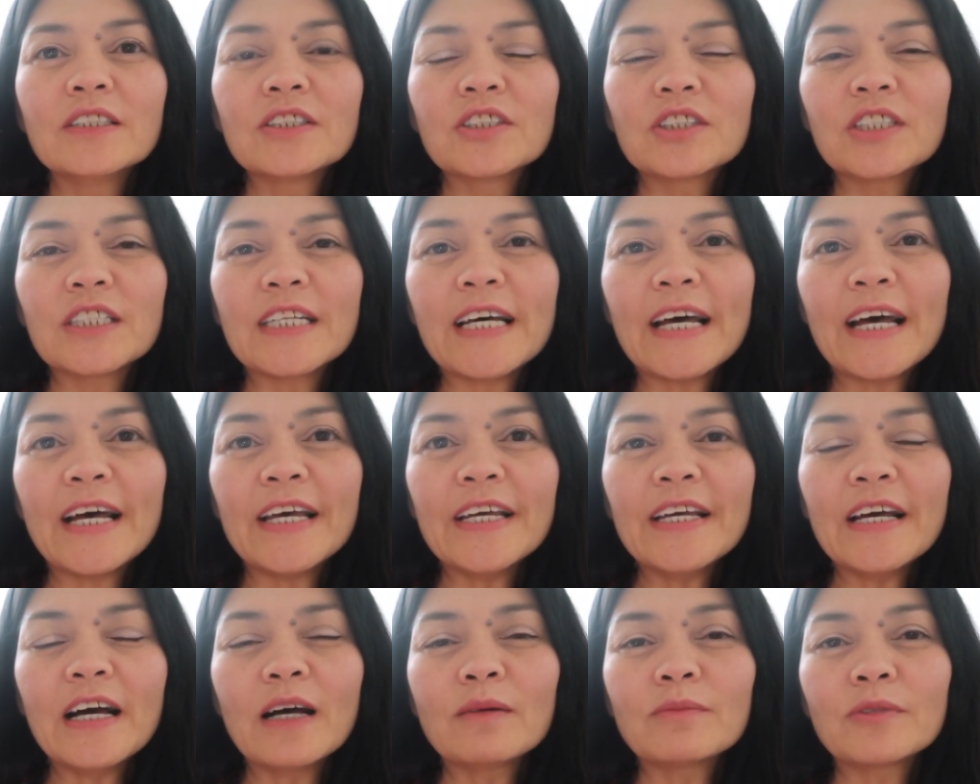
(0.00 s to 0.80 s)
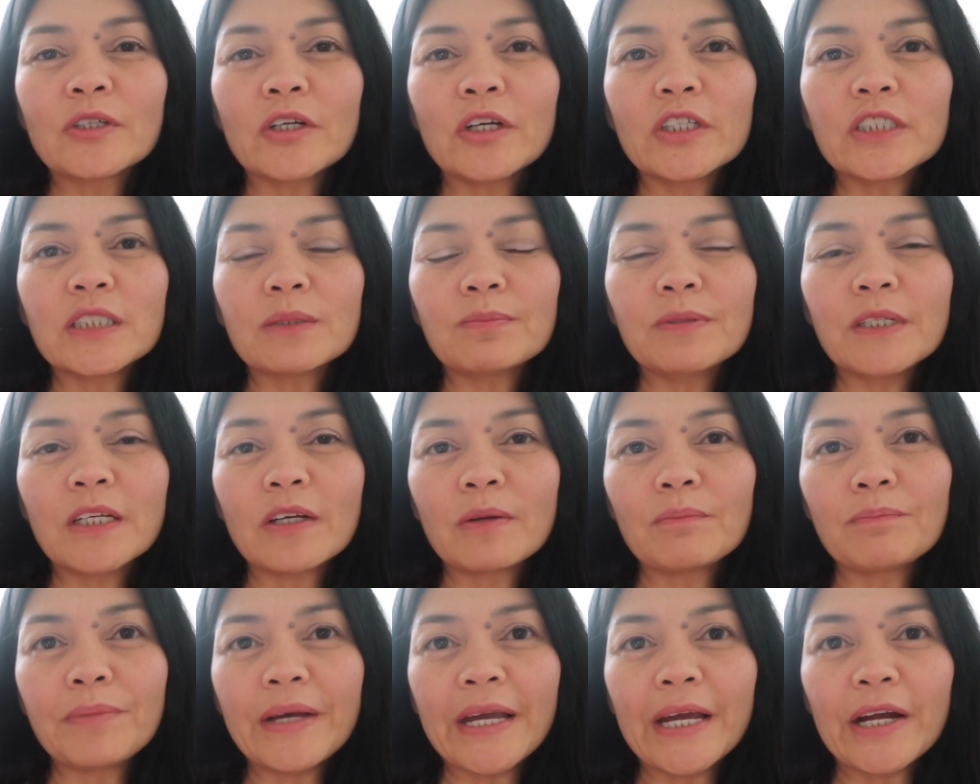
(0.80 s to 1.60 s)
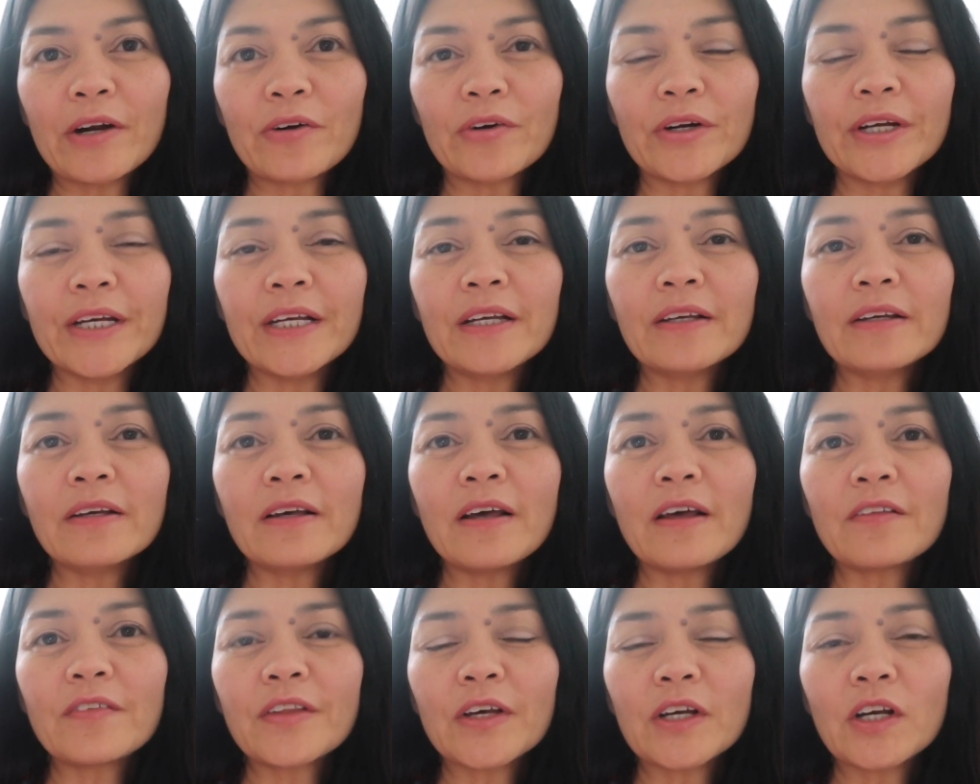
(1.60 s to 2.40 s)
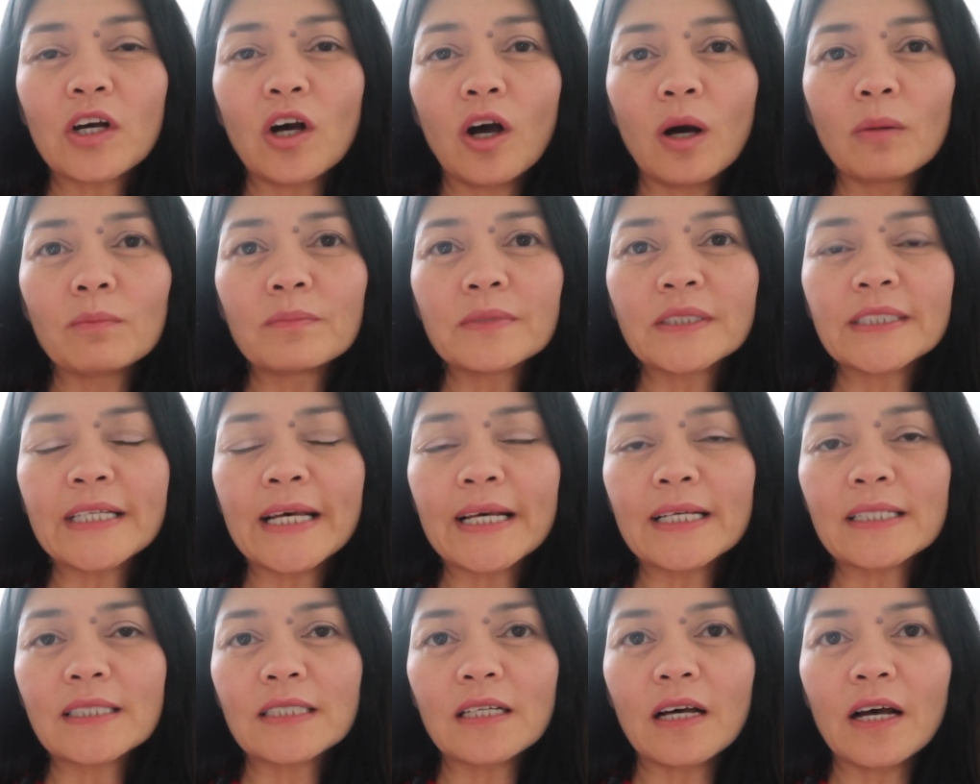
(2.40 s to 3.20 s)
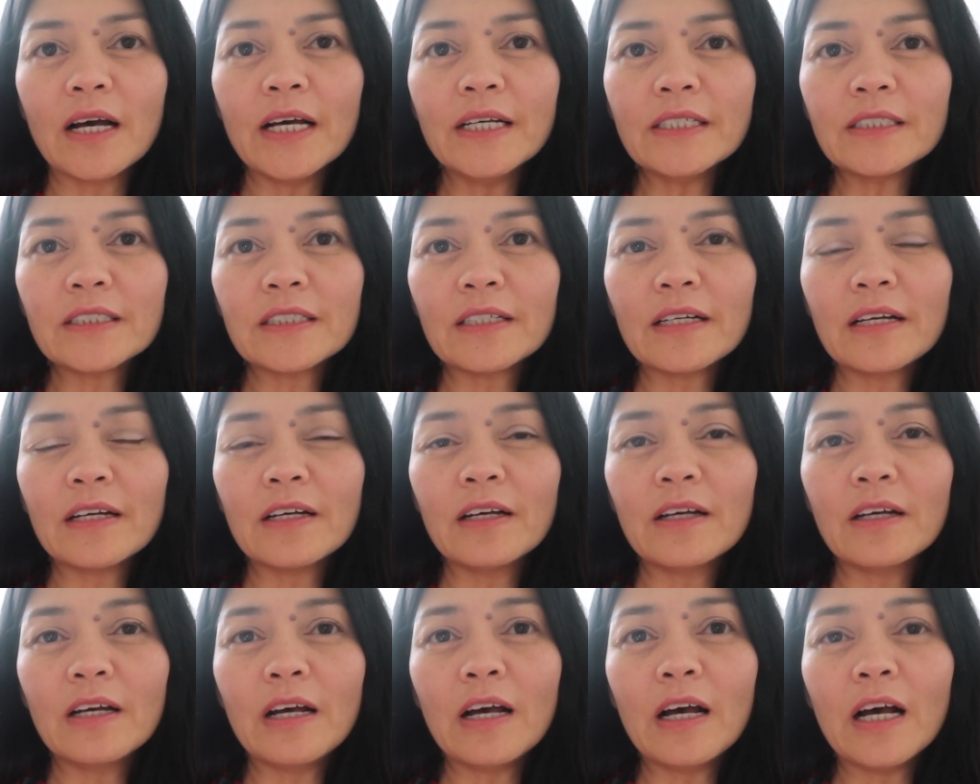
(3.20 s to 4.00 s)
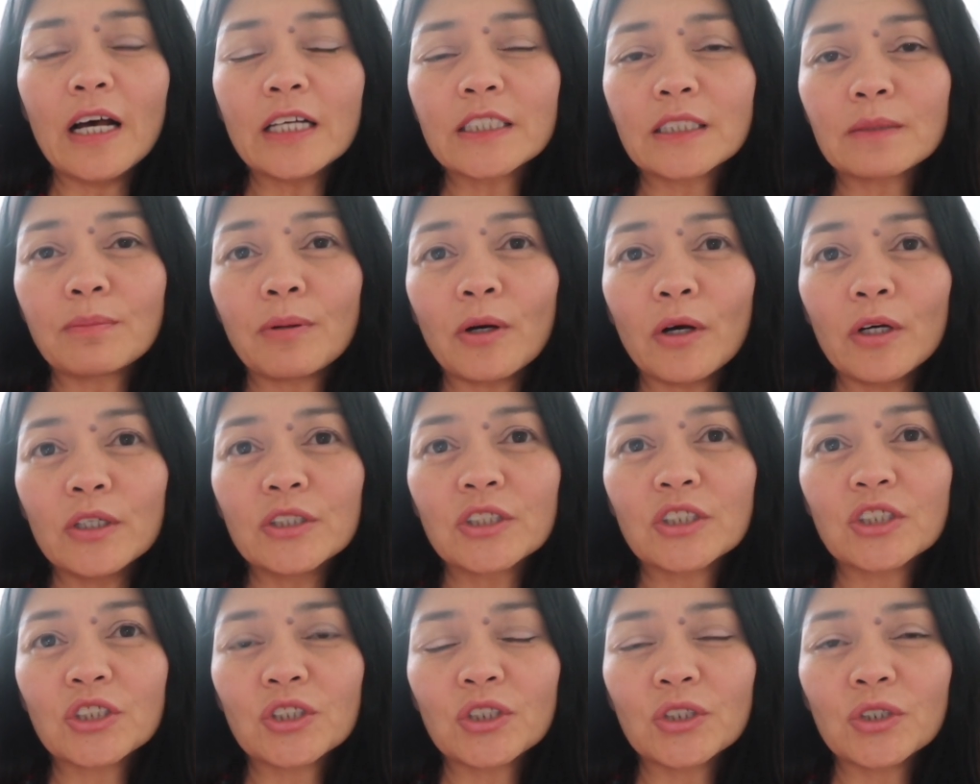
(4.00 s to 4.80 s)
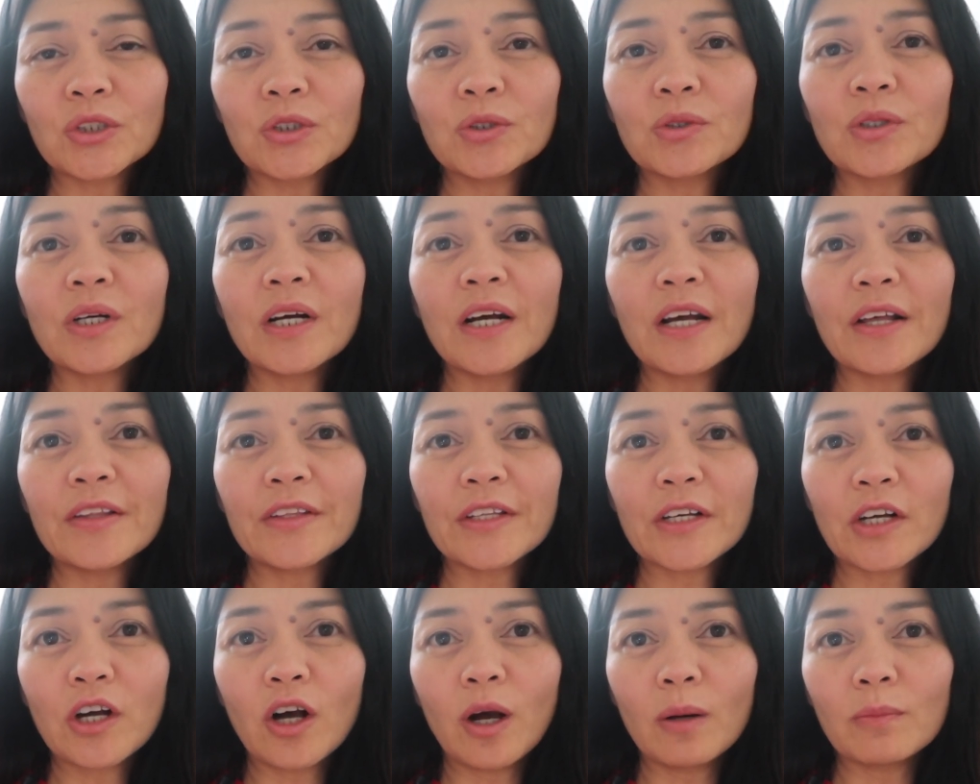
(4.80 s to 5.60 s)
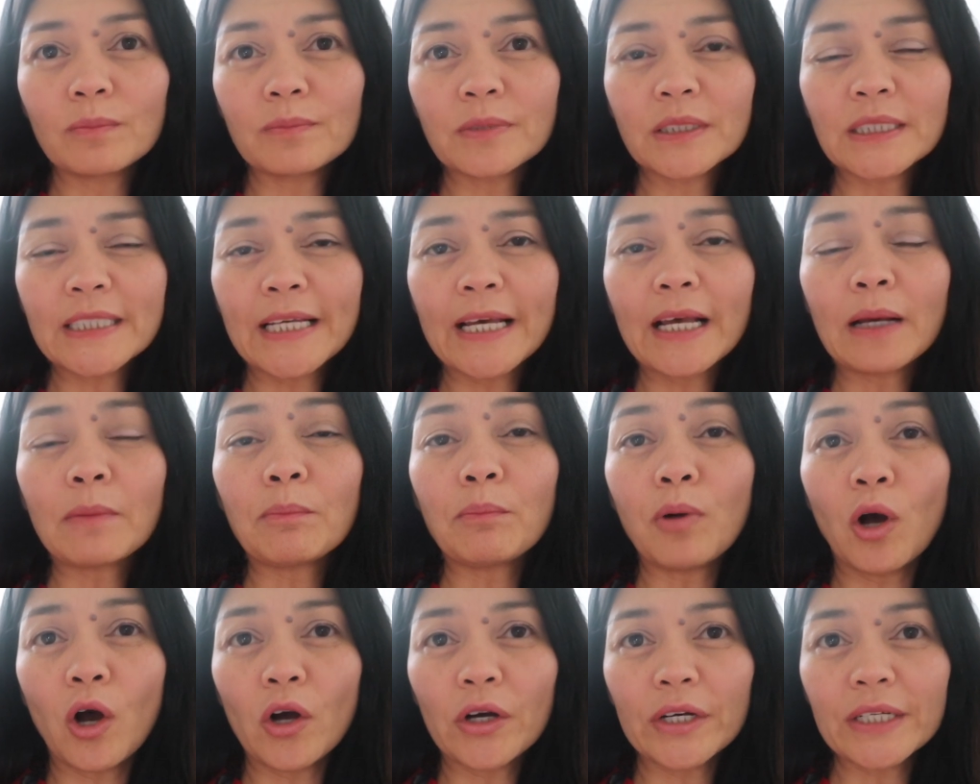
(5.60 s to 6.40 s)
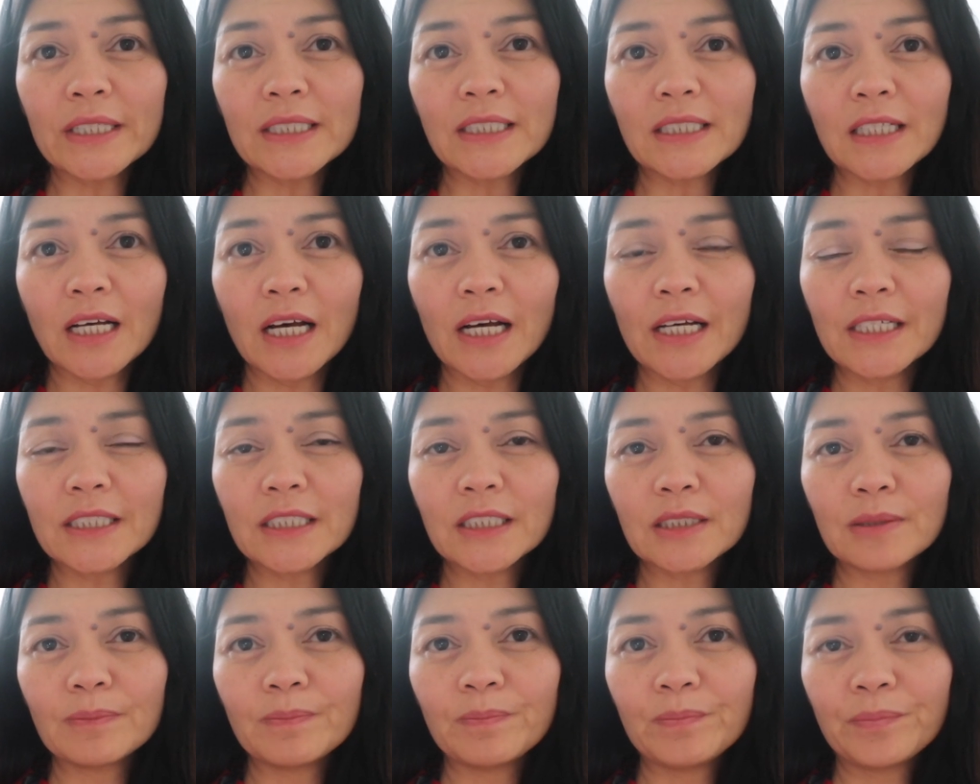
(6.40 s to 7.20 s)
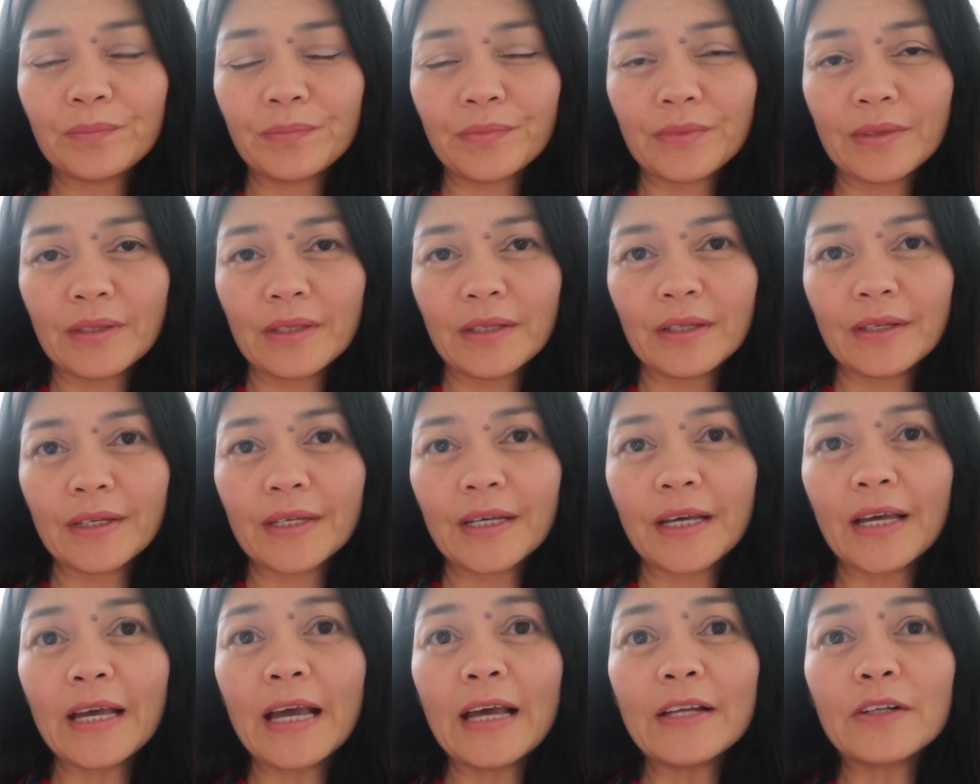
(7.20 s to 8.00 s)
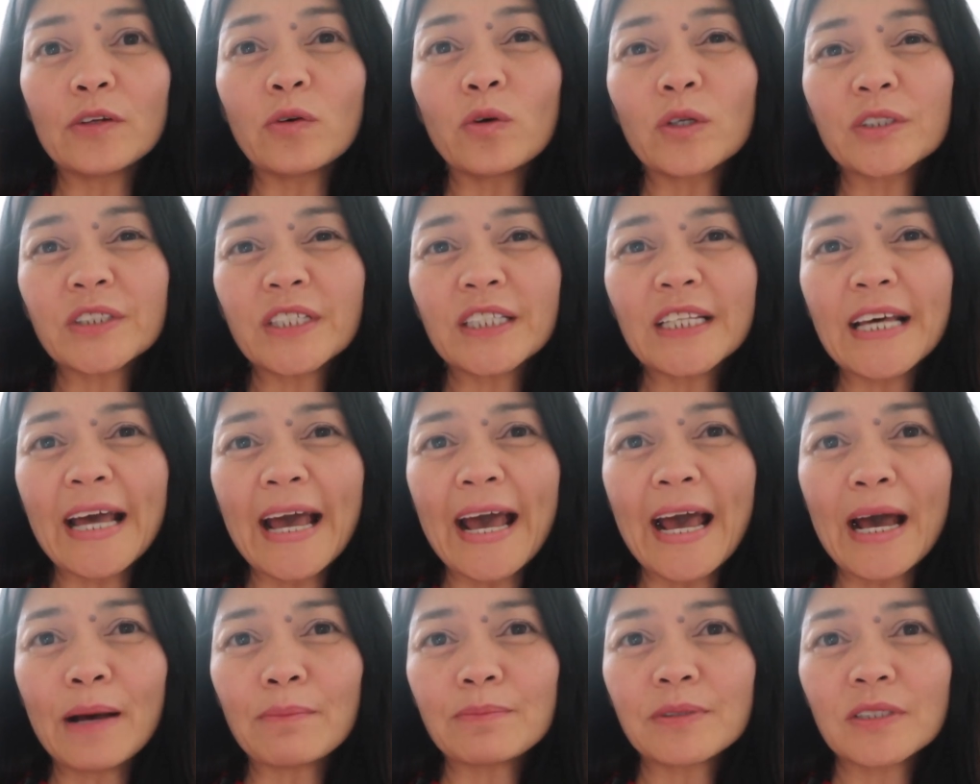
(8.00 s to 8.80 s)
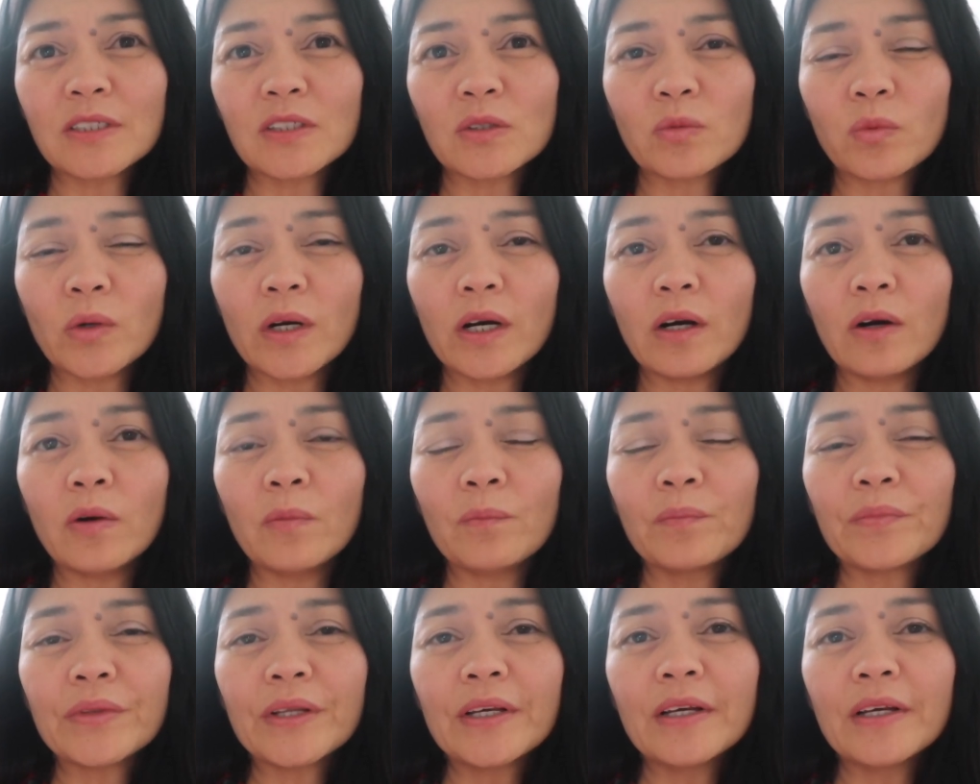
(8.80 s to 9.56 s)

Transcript: Today I'm going to be comparing the Commsec site as opposed to the Commsec Pocket site, okay, and also the apps as well.